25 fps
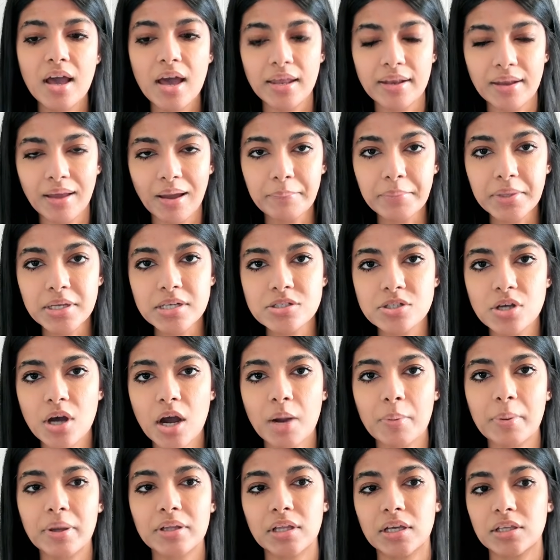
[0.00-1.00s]
Now I'm going to talk
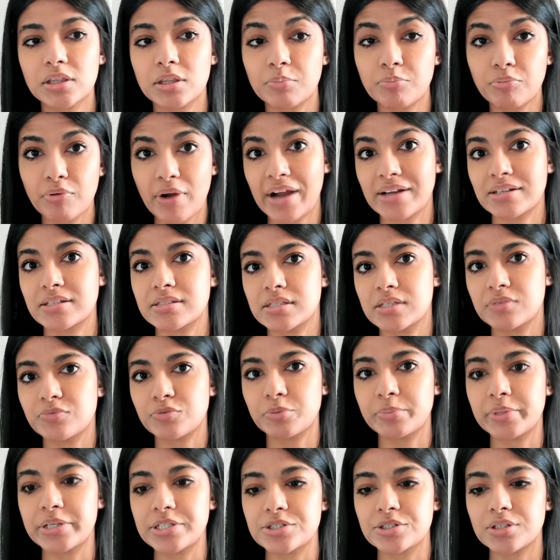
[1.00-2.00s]
about like the practice
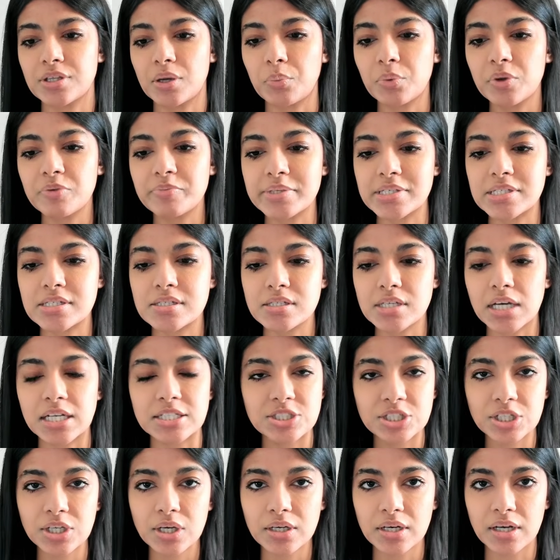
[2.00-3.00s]
information that we've been
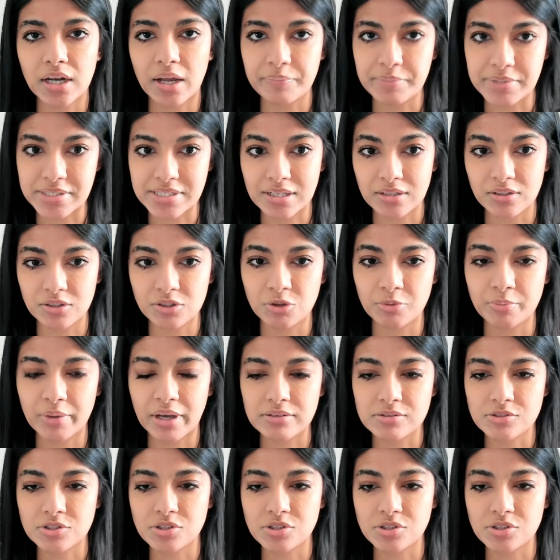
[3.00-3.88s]
touching on and I've been telling you about.